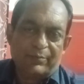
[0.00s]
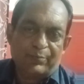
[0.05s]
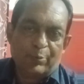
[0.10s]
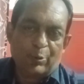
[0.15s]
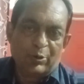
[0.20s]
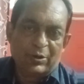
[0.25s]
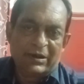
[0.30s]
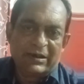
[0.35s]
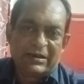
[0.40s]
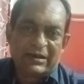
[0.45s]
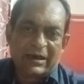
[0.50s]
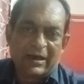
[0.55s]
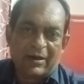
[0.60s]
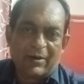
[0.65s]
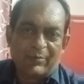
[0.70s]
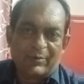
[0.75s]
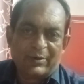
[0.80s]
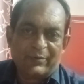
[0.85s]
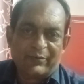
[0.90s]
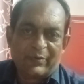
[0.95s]

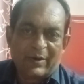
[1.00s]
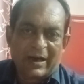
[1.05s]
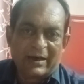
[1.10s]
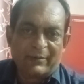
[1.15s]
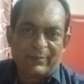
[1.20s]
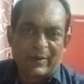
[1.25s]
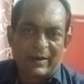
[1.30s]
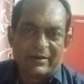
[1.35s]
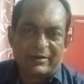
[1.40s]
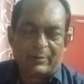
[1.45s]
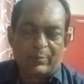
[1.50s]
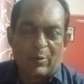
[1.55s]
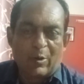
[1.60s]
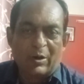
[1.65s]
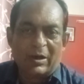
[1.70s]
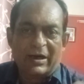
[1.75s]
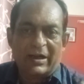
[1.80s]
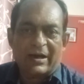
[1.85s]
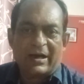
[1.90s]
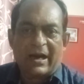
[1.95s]
position of the fragments,
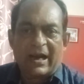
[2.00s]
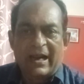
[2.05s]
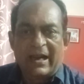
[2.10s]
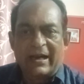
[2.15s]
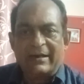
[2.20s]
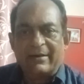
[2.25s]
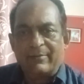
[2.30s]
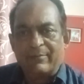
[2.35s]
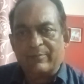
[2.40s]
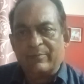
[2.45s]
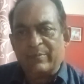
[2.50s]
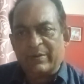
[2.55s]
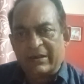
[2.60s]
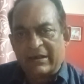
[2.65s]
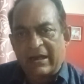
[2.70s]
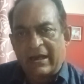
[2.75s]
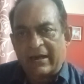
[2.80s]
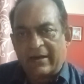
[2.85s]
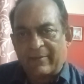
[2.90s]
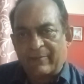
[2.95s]
smaller and
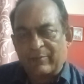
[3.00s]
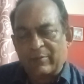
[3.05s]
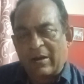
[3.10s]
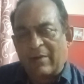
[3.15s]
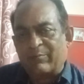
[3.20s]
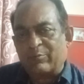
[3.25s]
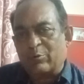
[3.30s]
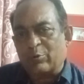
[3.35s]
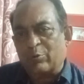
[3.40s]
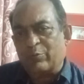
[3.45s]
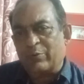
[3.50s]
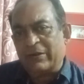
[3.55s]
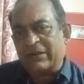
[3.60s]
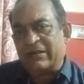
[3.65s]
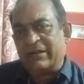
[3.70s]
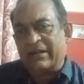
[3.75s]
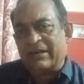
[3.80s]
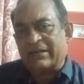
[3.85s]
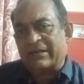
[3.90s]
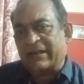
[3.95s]
bigger, up to
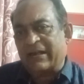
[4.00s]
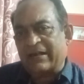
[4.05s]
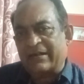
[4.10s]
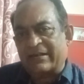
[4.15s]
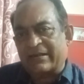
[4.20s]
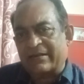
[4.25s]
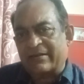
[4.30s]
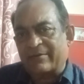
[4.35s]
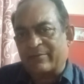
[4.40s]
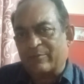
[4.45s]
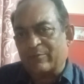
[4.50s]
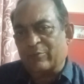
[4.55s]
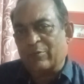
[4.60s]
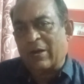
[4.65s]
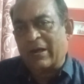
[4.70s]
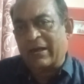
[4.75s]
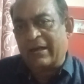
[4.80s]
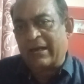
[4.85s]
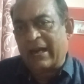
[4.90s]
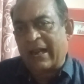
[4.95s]
which distance
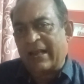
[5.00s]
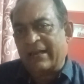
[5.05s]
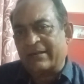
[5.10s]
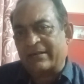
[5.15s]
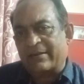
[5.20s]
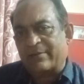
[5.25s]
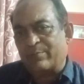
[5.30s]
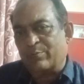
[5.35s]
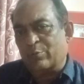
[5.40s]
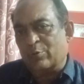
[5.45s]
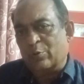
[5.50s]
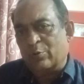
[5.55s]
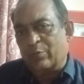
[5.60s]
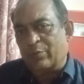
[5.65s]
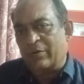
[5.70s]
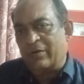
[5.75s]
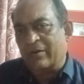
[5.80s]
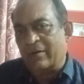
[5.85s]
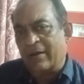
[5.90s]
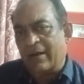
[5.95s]
one has
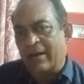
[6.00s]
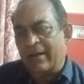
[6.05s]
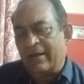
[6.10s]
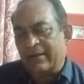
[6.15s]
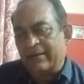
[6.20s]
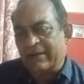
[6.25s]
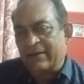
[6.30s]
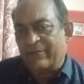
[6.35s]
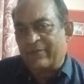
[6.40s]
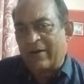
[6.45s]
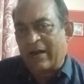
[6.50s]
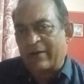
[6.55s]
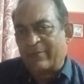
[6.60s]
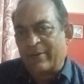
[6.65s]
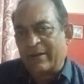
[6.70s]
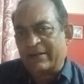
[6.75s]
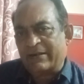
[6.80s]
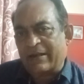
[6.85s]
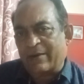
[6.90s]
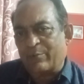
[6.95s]
moved, the
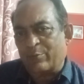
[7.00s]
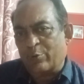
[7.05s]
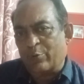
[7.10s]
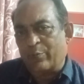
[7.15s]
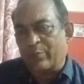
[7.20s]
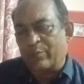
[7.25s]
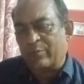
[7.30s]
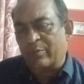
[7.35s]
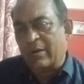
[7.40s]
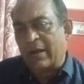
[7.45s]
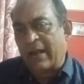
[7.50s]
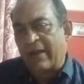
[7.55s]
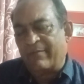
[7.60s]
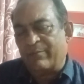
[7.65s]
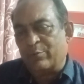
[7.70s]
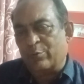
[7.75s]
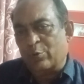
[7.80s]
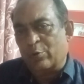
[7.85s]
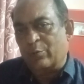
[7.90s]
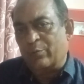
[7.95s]
fragments have
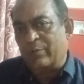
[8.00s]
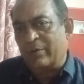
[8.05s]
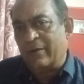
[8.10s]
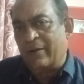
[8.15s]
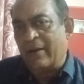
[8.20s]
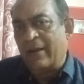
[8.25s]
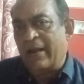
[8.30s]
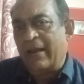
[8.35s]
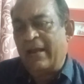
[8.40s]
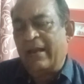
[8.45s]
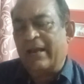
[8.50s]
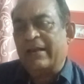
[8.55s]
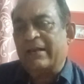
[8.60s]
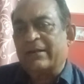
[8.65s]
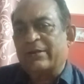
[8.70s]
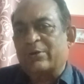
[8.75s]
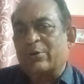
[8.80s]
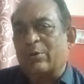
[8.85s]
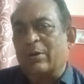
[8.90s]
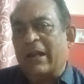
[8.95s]
moved.
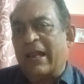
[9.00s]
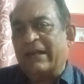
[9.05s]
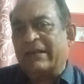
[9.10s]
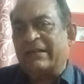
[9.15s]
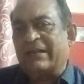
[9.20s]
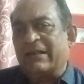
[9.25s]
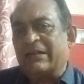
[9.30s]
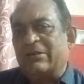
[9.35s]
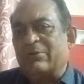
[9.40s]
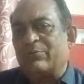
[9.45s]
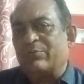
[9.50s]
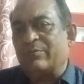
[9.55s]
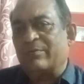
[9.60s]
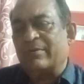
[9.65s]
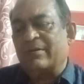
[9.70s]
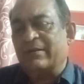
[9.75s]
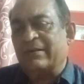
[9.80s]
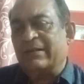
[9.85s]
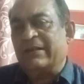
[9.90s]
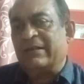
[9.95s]
So like this
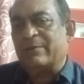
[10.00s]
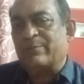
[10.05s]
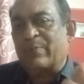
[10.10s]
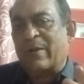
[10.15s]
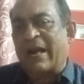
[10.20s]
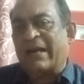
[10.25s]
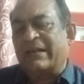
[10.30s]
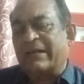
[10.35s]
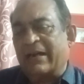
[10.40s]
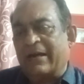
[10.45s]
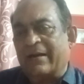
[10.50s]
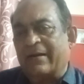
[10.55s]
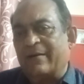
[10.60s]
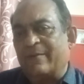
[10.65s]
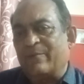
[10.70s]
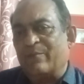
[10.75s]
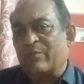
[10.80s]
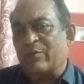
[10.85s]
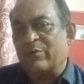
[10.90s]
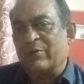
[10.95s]

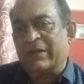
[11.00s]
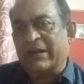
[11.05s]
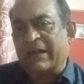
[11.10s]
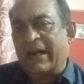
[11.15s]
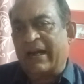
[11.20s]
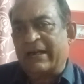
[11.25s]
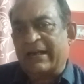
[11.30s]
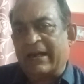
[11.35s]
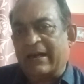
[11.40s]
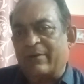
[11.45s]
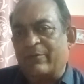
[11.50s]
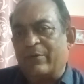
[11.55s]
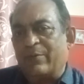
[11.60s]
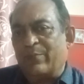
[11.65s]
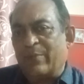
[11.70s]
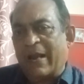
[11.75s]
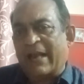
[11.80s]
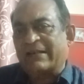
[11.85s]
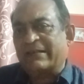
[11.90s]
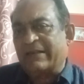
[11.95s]
pattern we get, and we
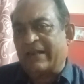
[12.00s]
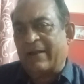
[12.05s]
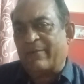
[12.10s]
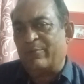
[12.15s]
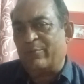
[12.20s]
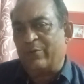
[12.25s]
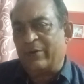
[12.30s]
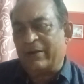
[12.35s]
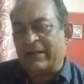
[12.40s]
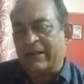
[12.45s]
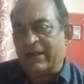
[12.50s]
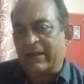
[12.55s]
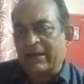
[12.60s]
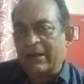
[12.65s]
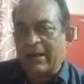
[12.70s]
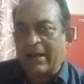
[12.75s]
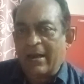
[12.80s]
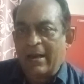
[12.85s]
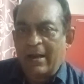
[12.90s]
match them with the